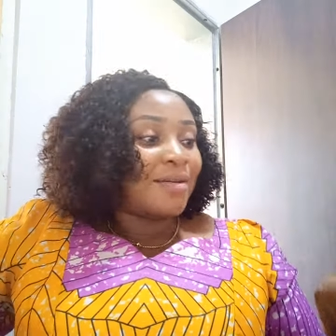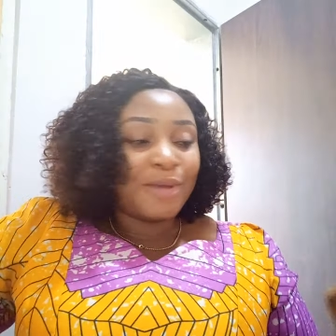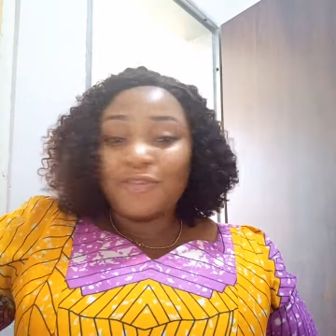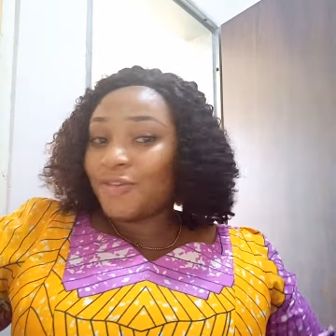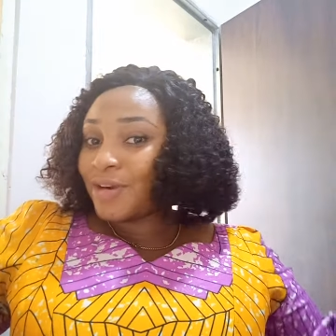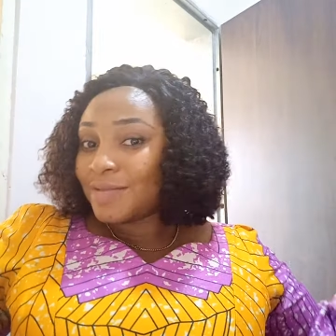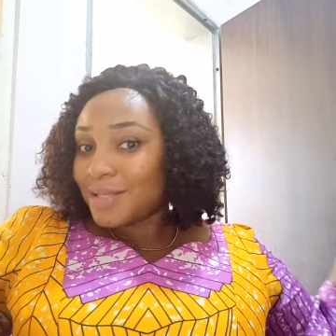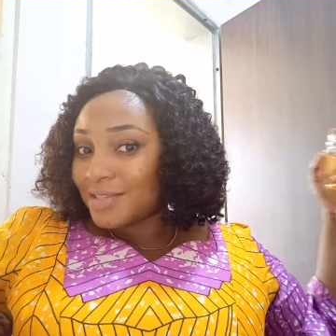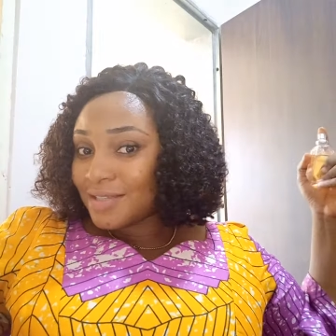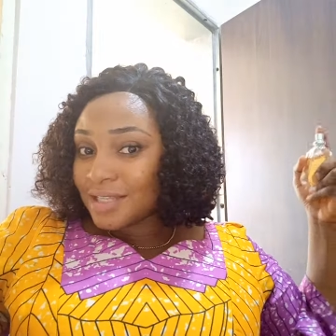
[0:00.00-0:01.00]
my favorite
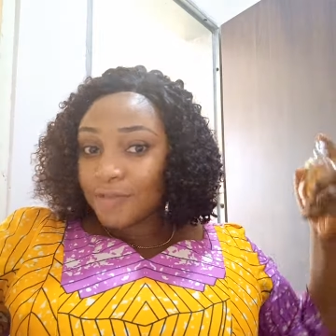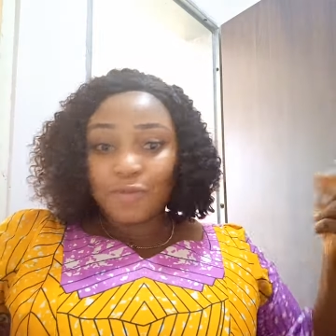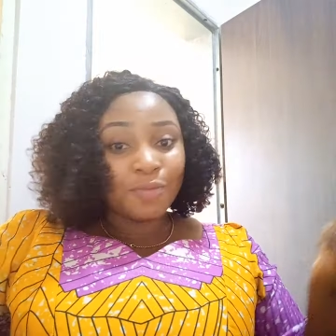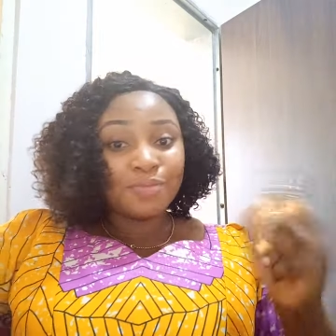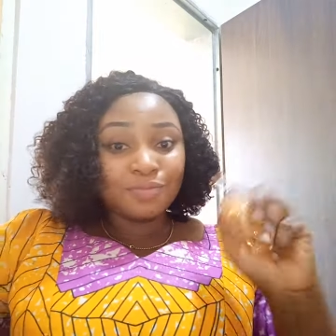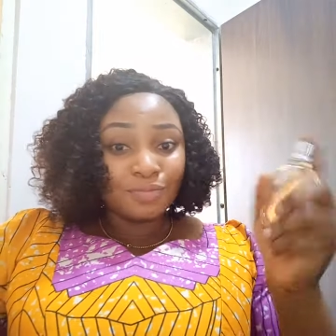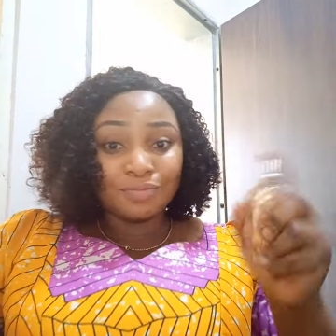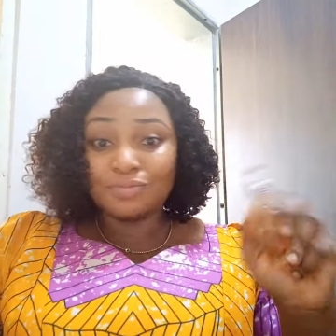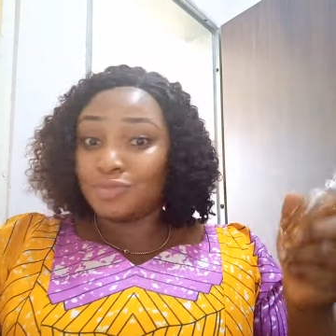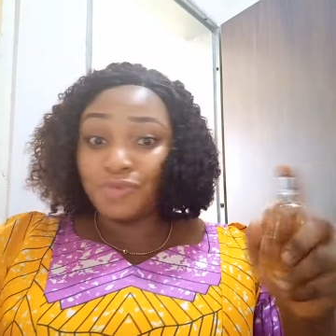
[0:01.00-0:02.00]
place to start from
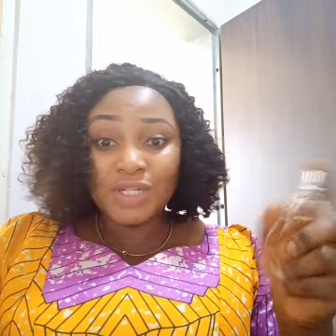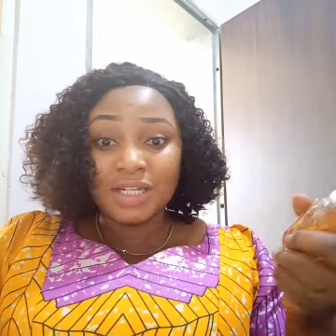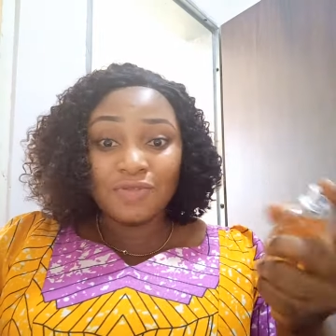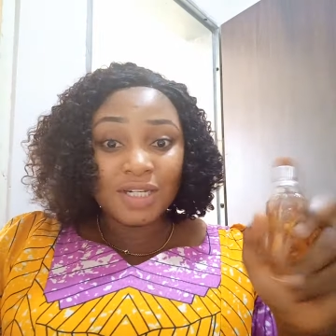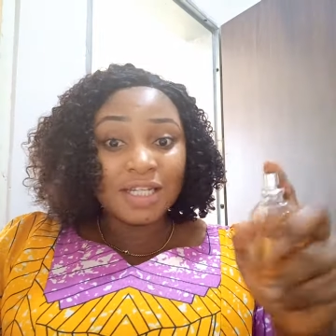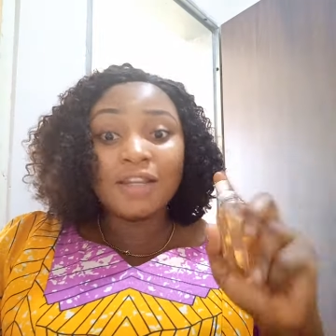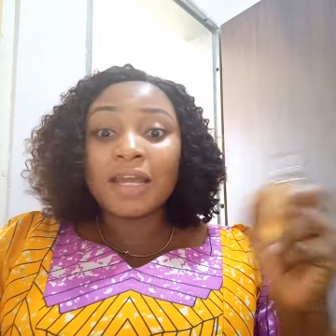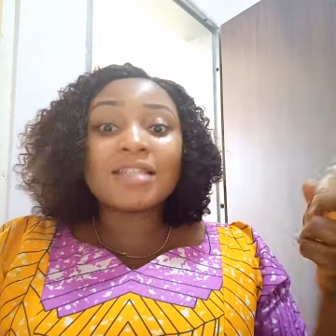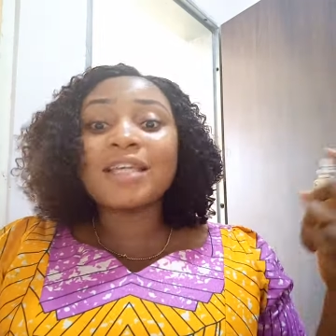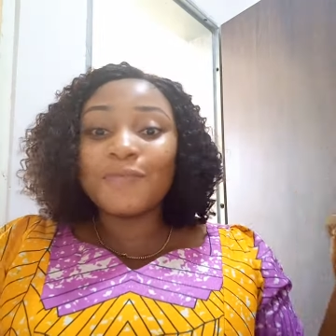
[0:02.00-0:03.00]
really really
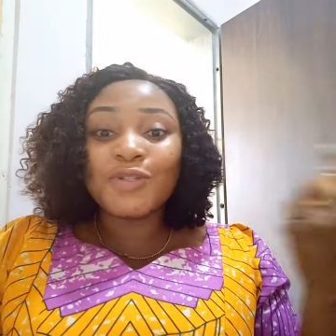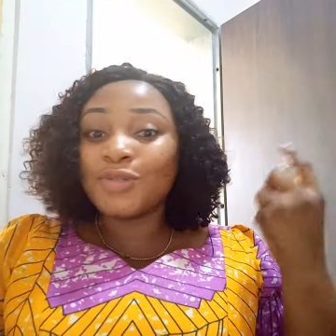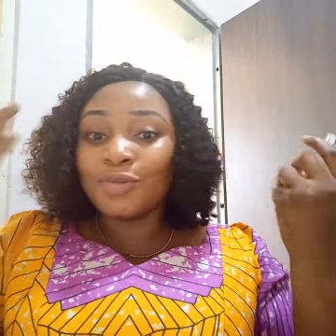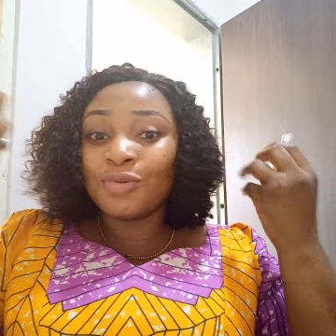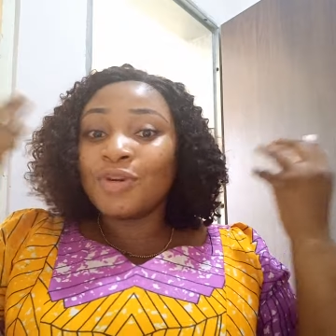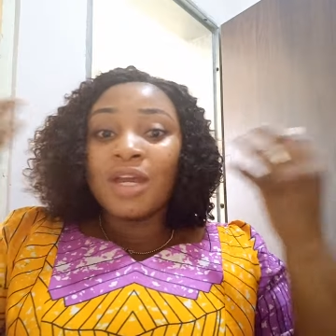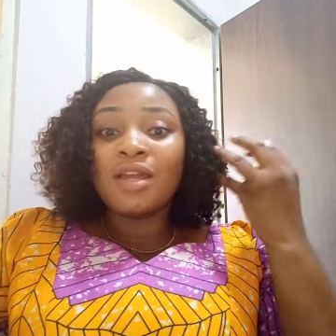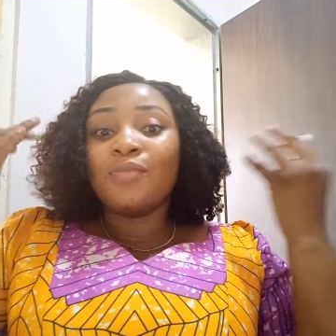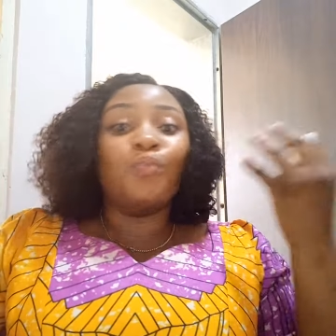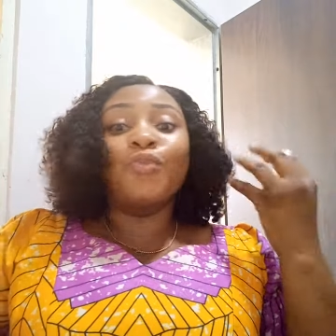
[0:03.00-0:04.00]
except you
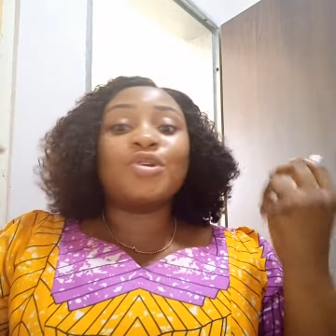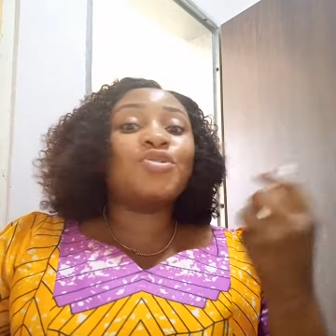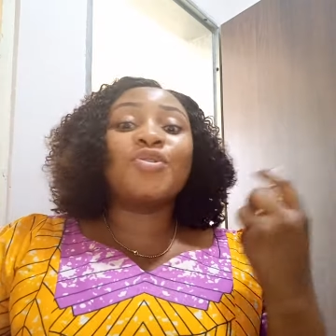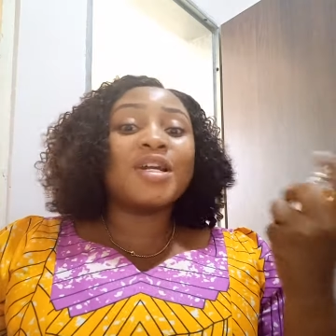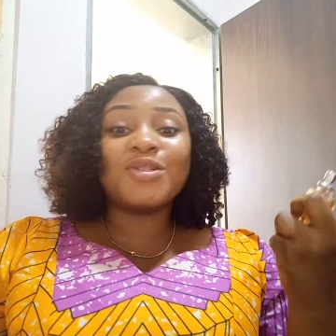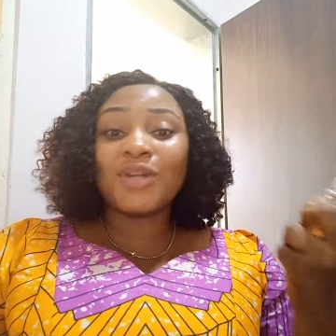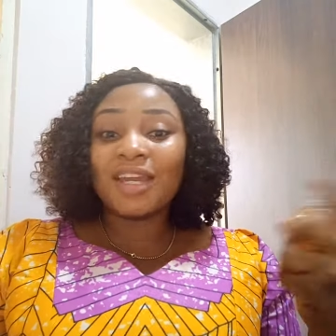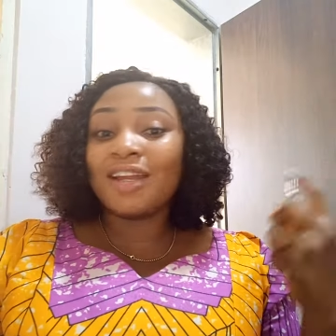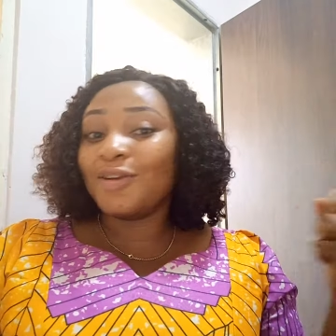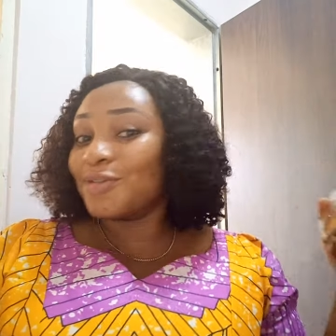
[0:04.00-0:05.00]
moisturize your
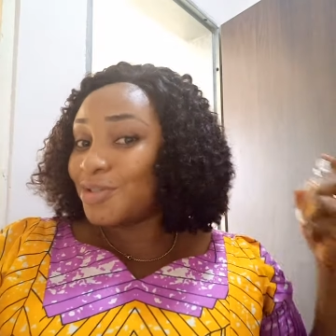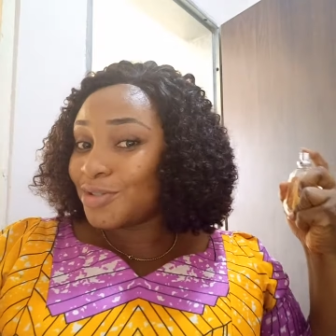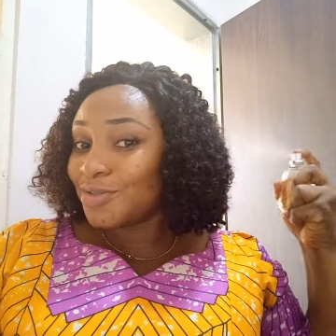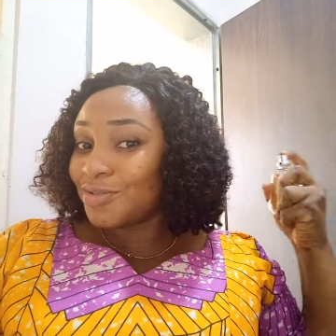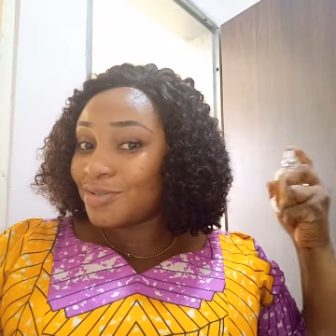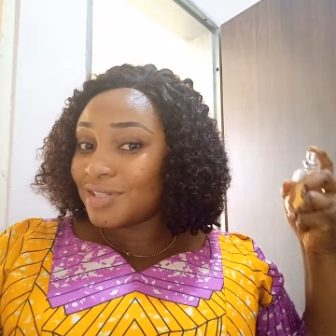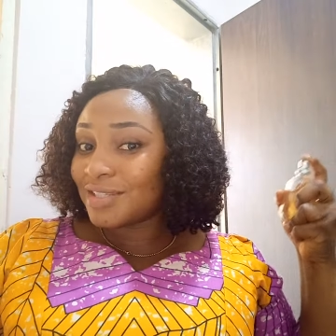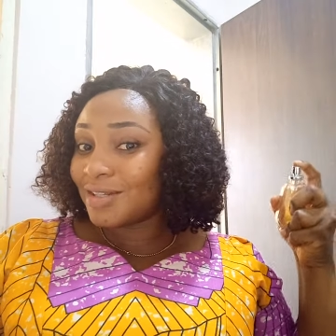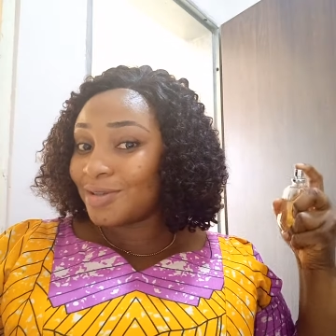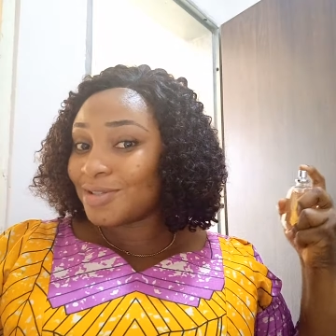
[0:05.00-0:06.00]
hair a lot you shouldn't do
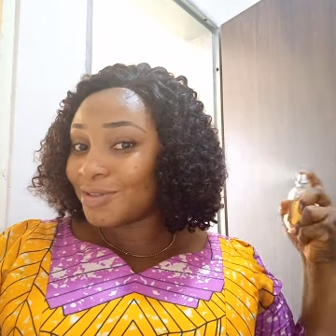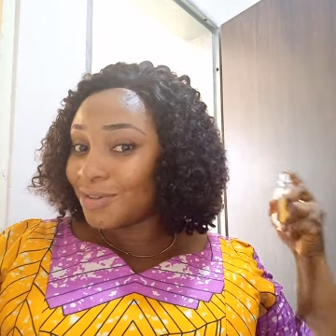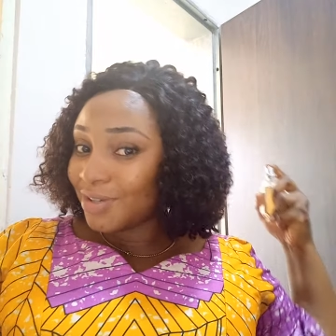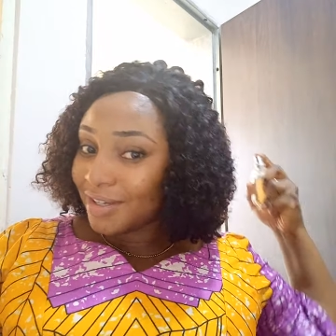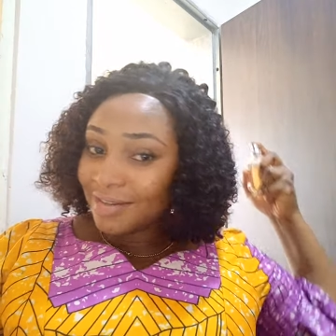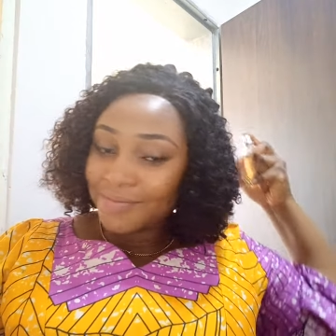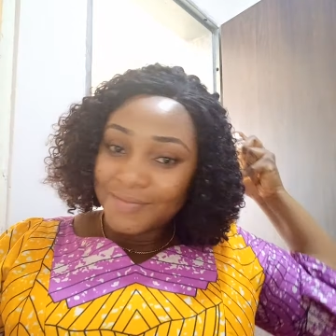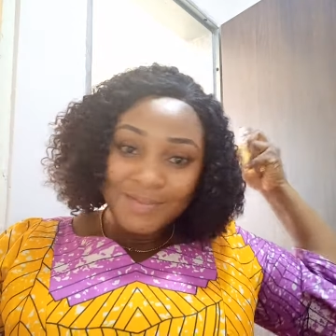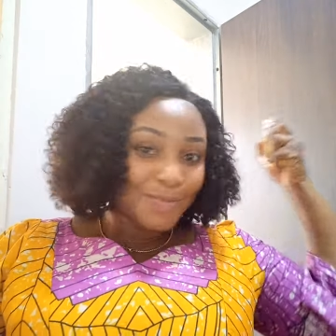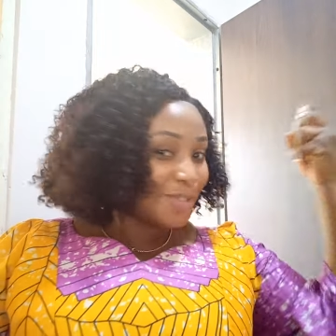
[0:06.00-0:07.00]
this a lot on your hair
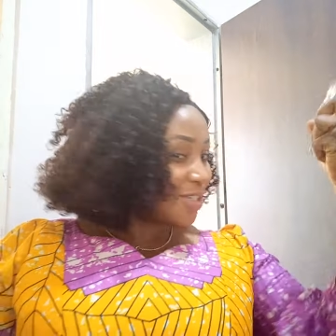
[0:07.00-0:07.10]
but